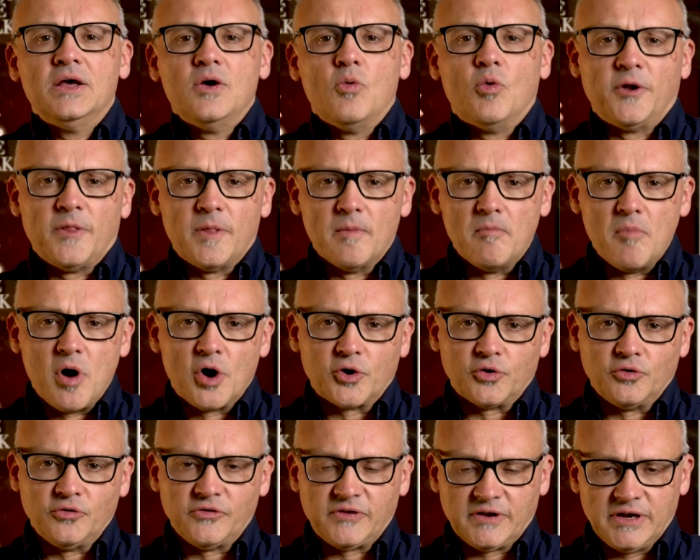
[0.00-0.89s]
one of the
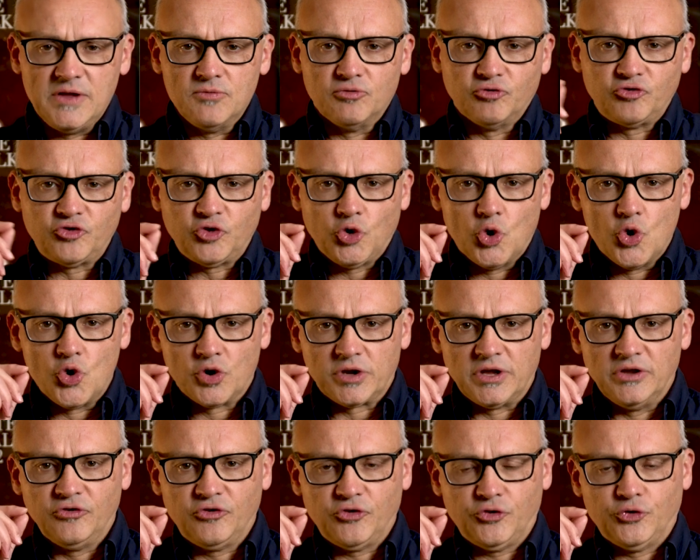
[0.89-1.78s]
models that he was
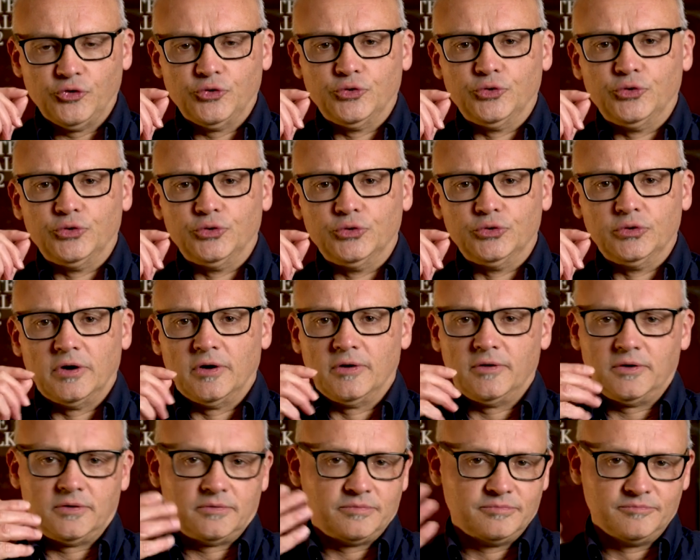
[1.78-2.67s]
talking
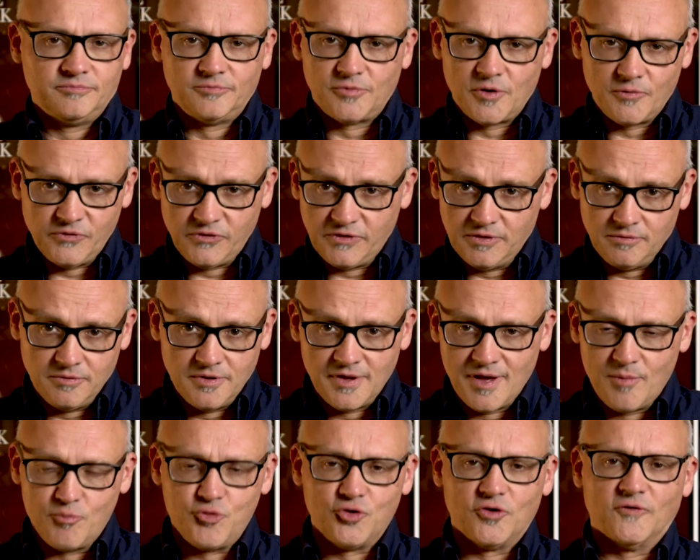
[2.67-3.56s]
to, obviously
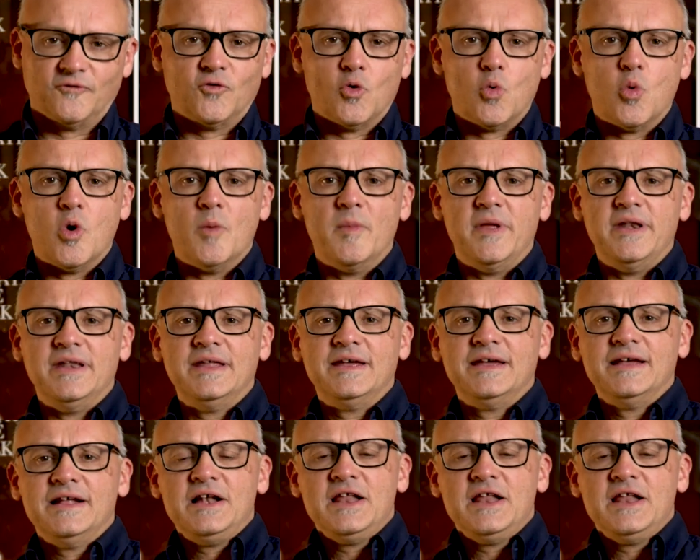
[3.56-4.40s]
a beautiful woman,